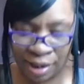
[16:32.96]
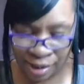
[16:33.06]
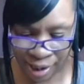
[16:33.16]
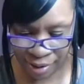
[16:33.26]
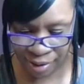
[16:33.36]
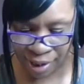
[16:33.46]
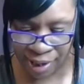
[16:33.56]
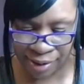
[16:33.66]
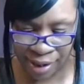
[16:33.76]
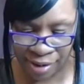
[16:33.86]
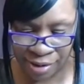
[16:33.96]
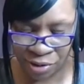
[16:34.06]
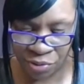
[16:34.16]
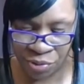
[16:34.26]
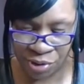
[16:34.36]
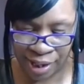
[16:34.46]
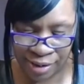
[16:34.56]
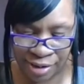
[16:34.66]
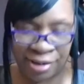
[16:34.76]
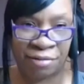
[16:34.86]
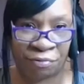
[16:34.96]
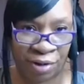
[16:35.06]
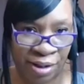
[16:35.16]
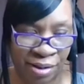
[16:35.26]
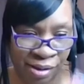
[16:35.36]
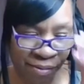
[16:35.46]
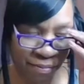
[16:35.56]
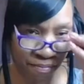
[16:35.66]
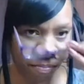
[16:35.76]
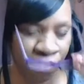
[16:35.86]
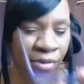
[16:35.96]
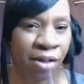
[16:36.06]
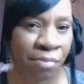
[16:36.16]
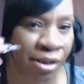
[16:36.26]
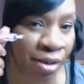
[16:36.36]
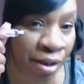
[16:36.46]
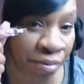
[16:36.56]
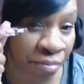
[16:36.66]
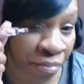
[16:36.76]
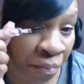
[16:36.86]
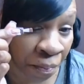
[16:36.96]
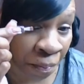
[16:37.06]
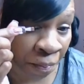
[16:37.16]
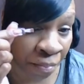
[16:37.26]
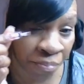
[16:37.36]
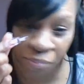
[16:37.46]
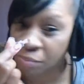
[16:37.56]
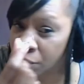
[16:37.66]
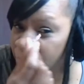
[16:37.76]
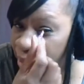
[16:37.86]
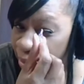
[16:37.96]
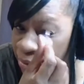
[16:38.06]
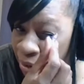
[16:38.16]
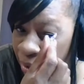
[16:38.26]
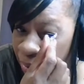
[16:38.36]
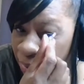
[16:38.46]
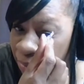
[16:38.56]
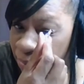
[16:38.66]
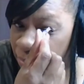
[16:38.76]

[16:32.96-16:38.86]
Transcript: I kind of like that it's loose. That's different. Let me see. Try this eye.